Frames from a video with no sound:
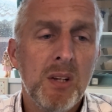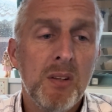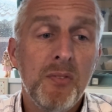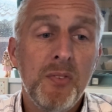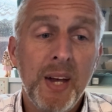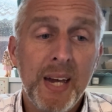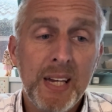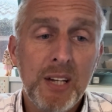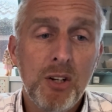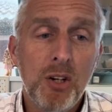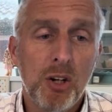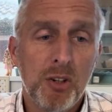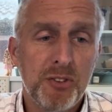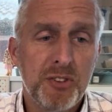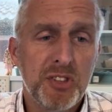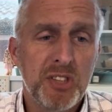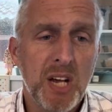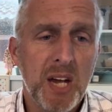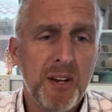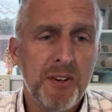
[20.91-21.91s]
Then God
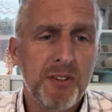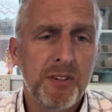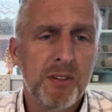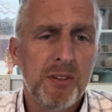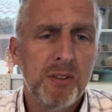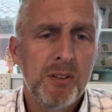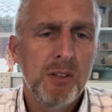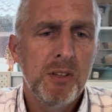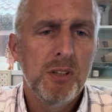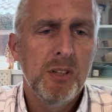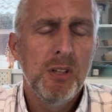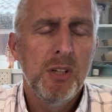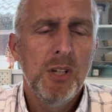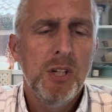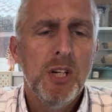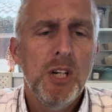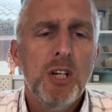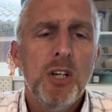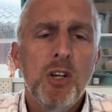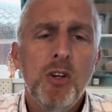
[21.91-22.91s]
said,
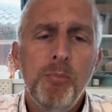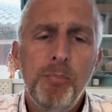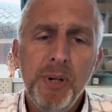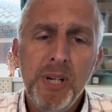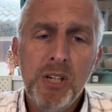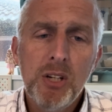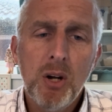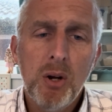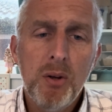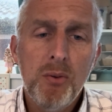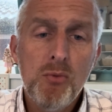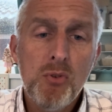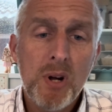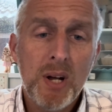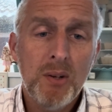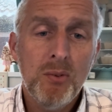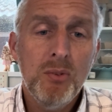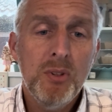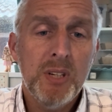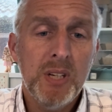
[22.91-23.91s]
"You've been going
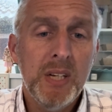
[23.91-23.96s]
round